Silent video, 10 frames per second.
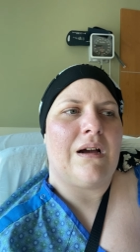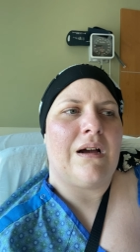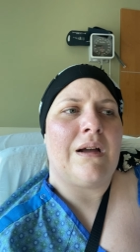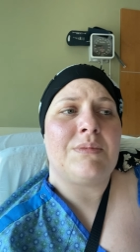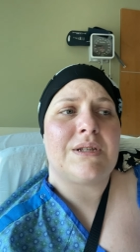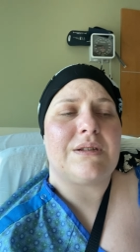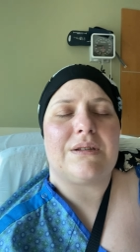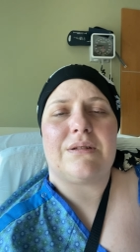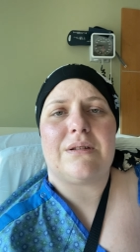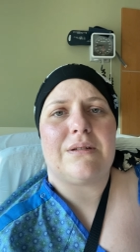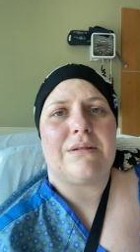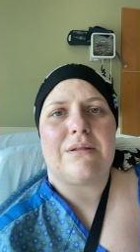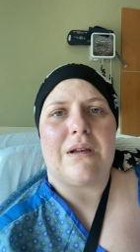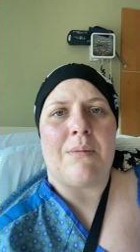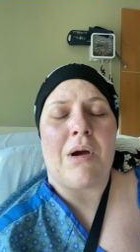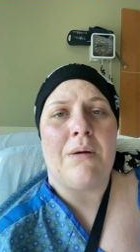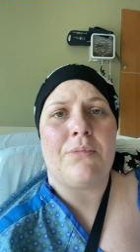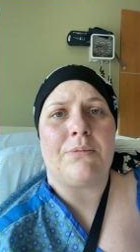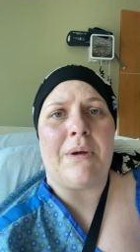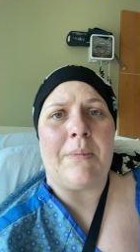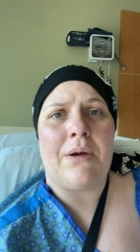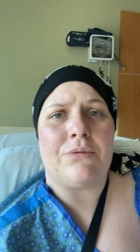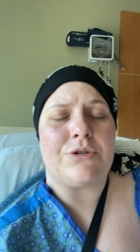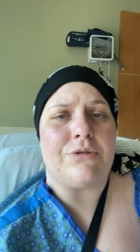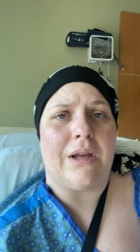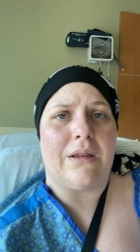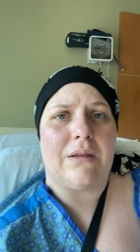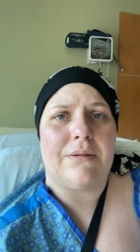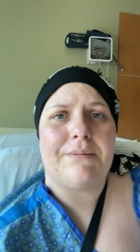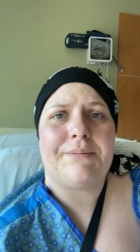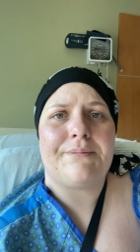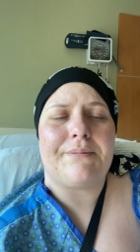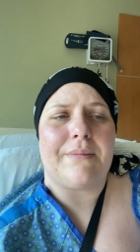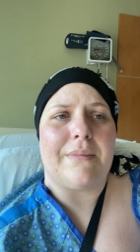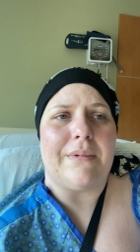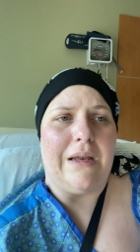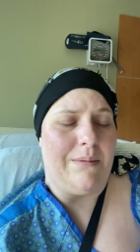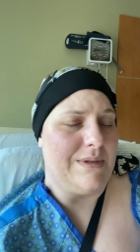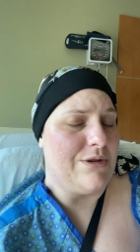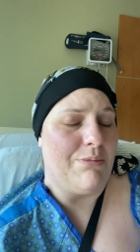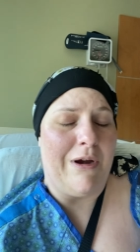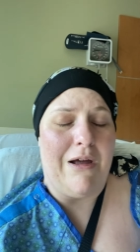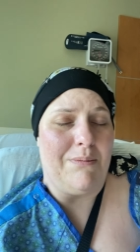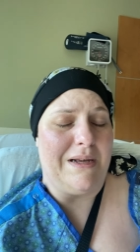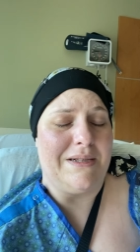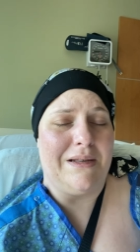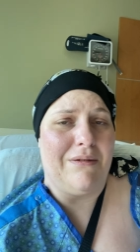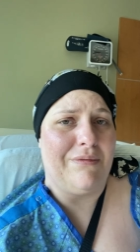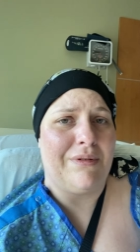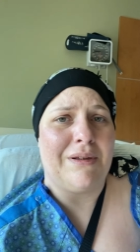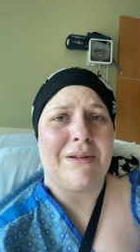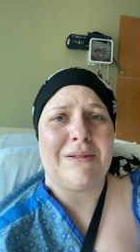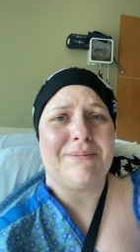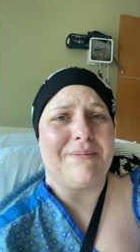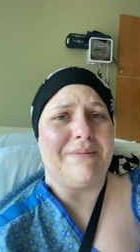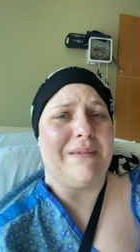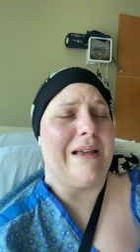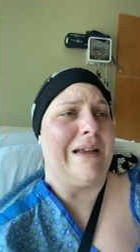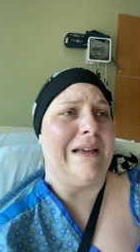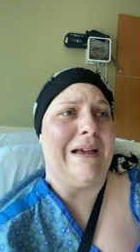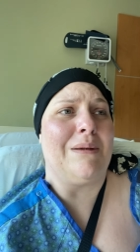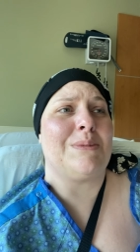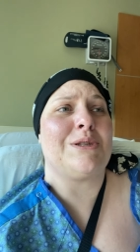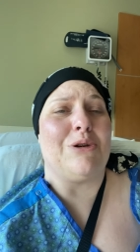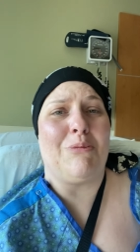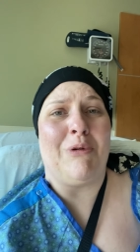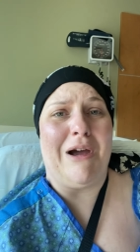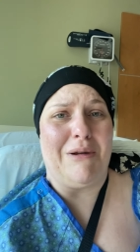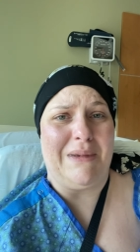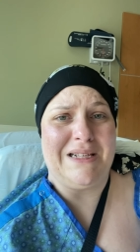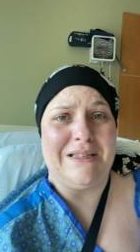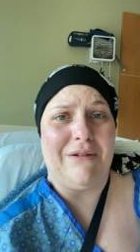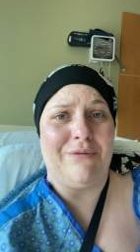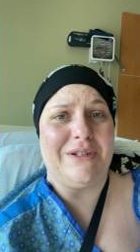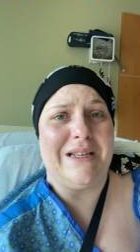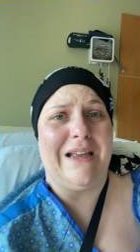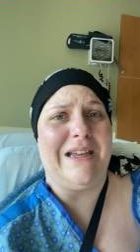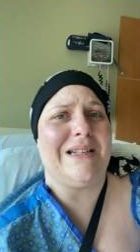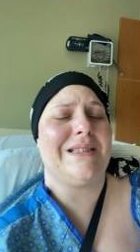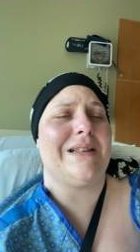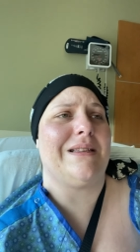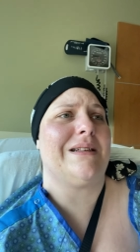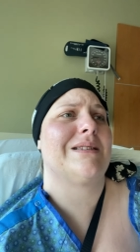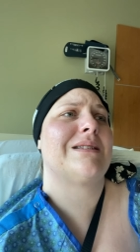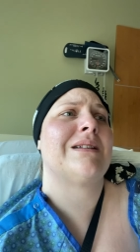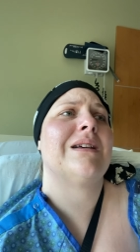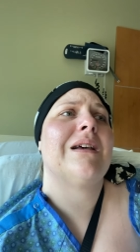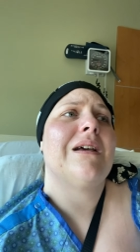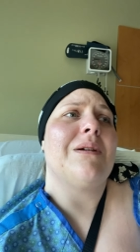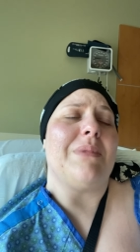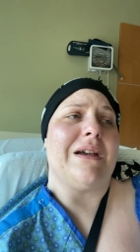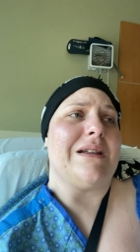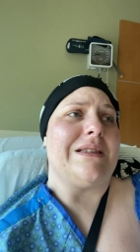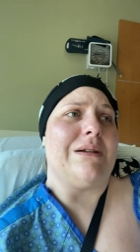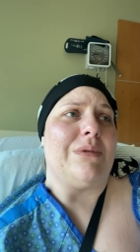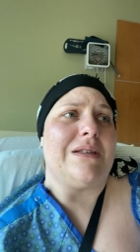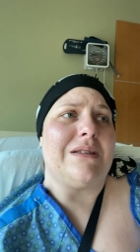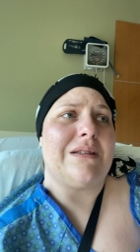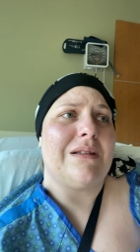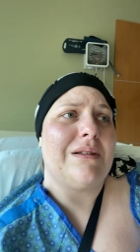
I'm just, I'm humbled by my own strength. And I'm so proud of myself. I'm so proud of myself for saying yes to this because it was